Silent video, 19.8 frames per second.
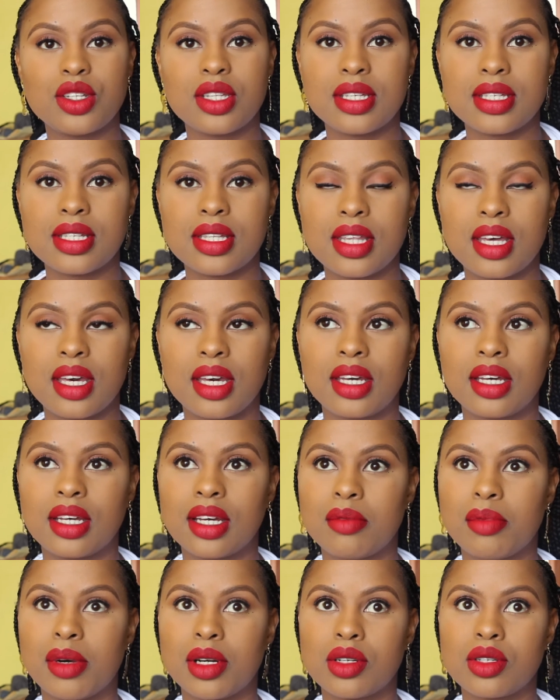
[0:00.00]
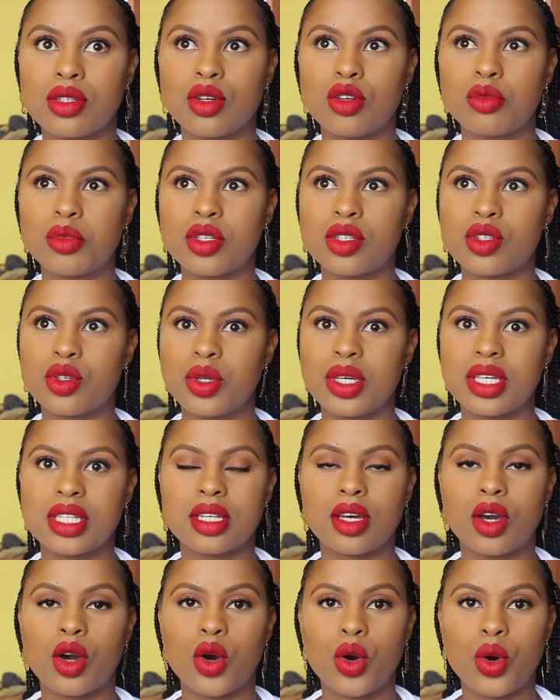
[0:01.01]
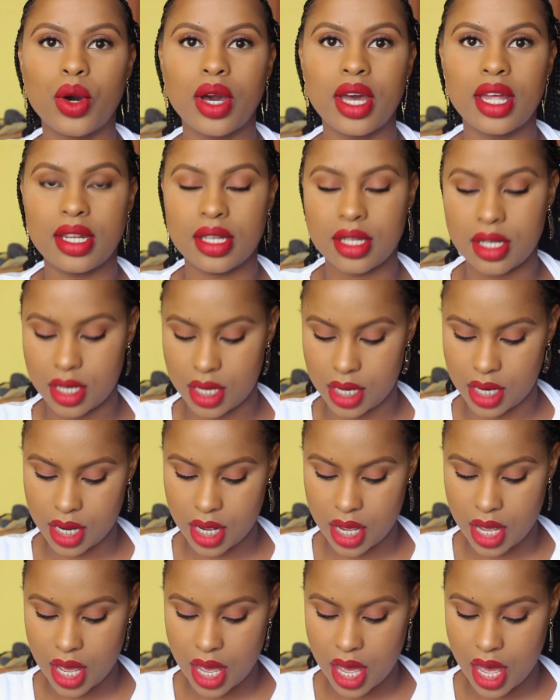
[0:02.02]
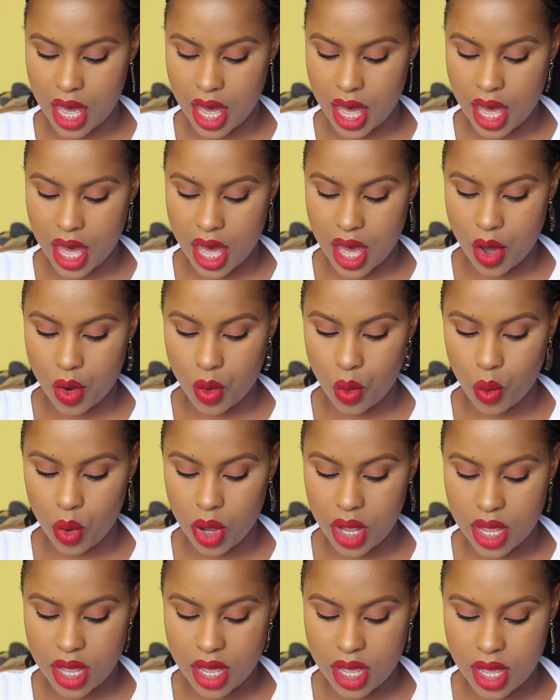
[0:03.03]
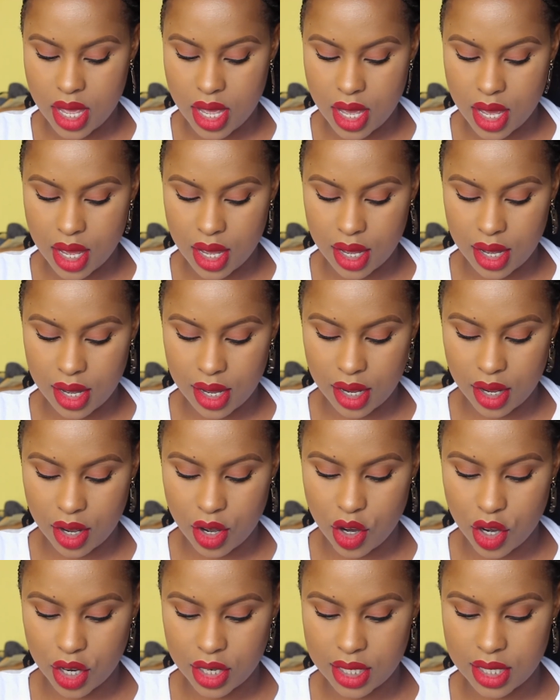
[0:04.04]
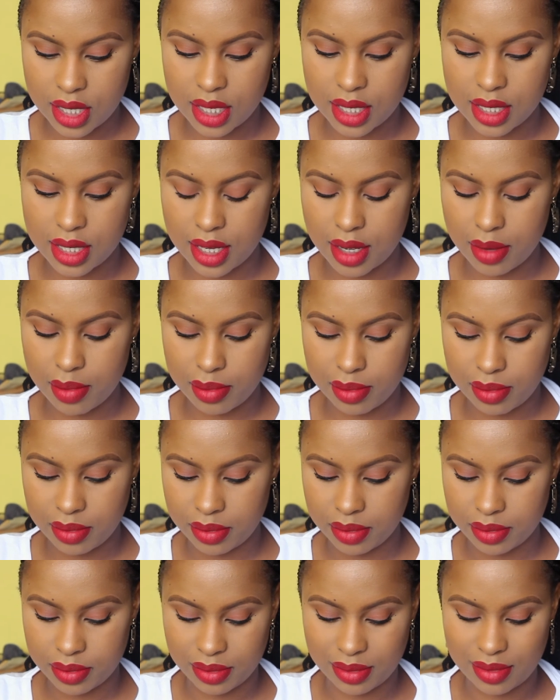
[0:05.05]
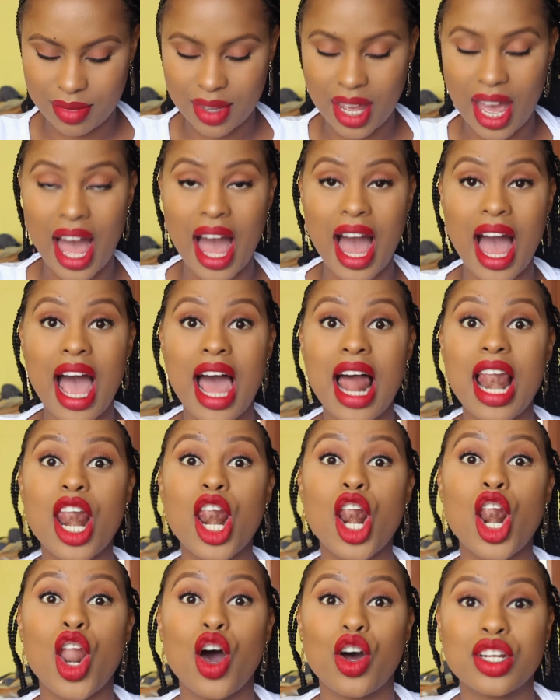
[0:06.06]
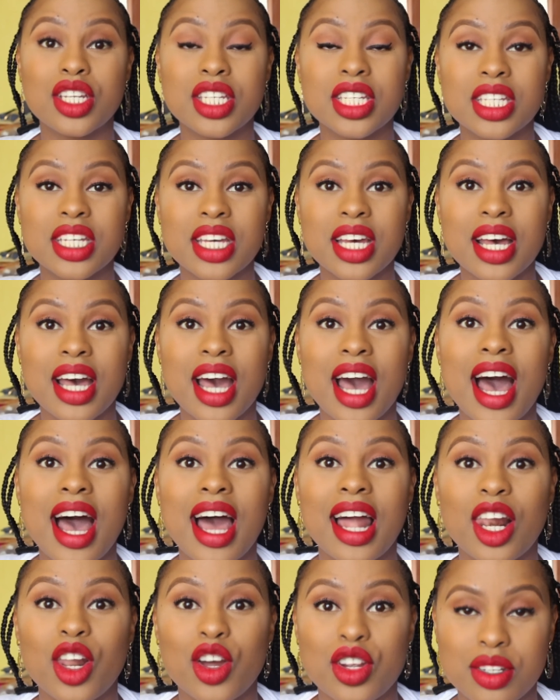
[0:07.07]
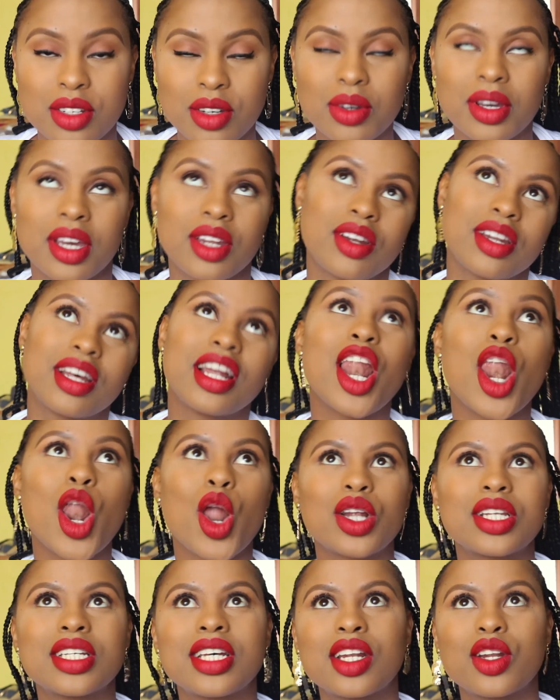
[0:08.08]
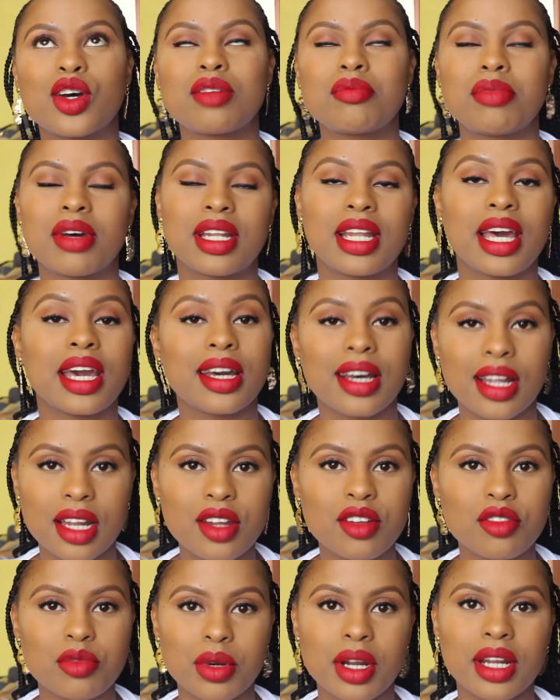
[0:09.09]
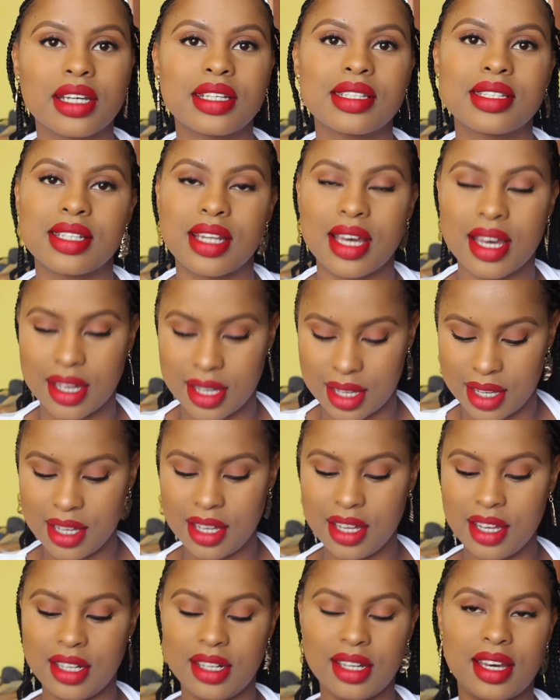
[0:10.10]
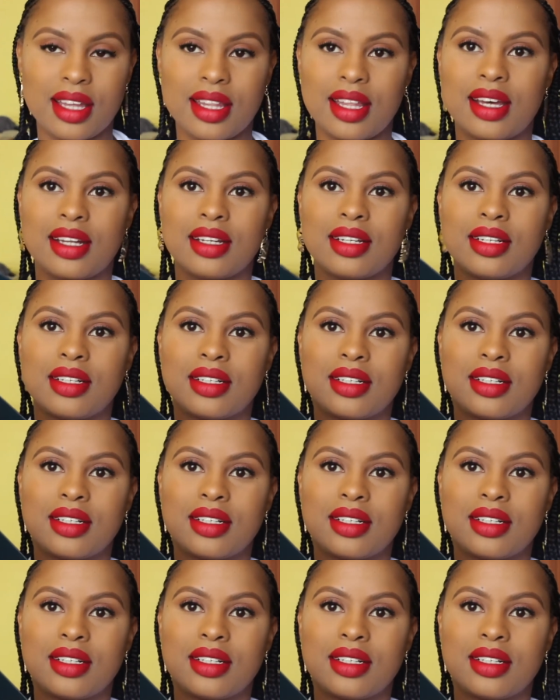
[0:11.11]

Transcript: to this thing about almost 2 weeks ago, and we got a lot, okay, not a lot, but like a lot of products. Like, look at that,